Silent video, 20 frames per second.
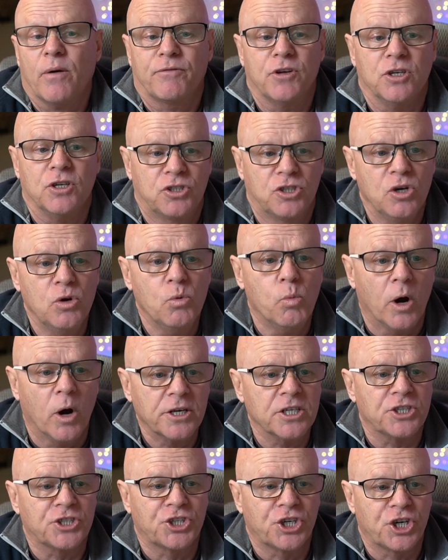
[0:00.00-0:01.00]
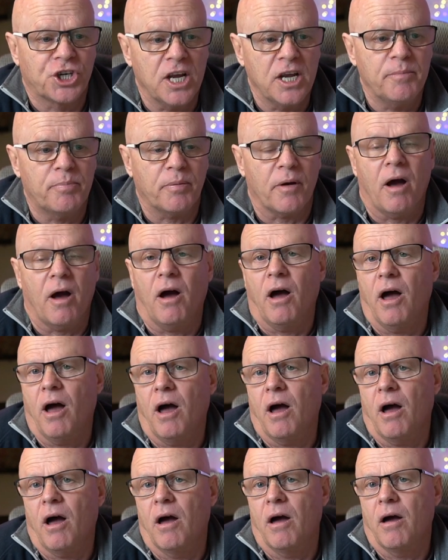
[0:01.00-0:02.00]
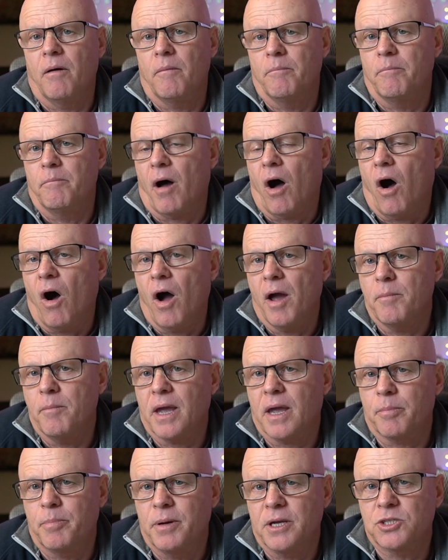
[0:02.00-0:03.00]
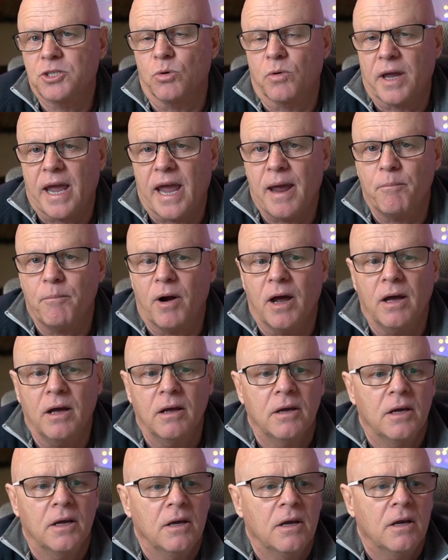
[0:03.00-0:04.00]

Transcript: If you do want a cheap uh, high megapixel camera,